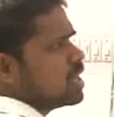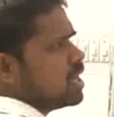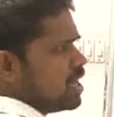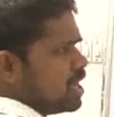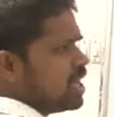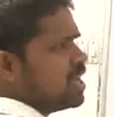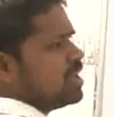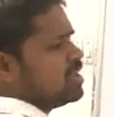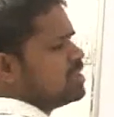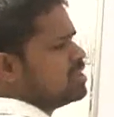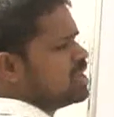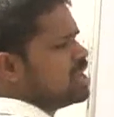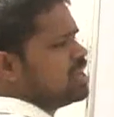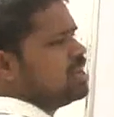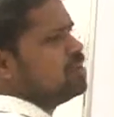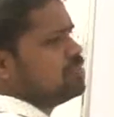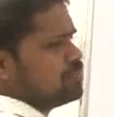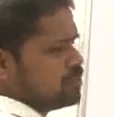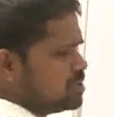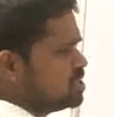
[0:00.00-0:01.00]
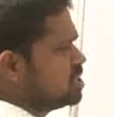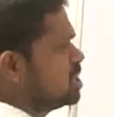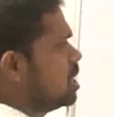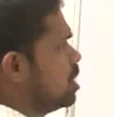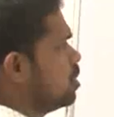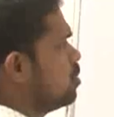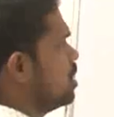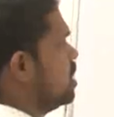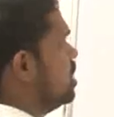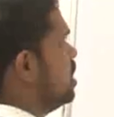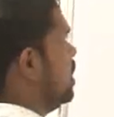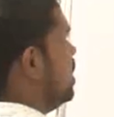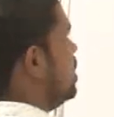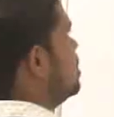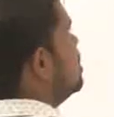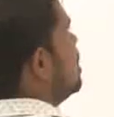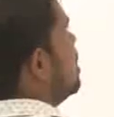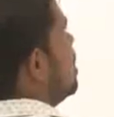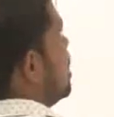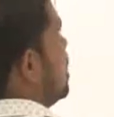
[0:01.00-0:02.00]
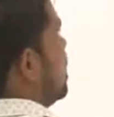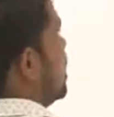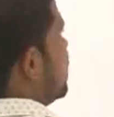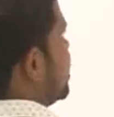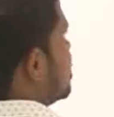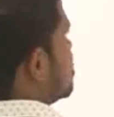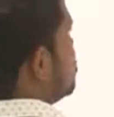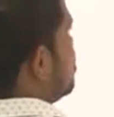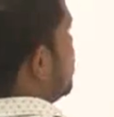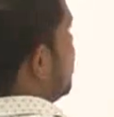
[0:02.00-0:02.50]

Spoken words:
any physical quantity. Let us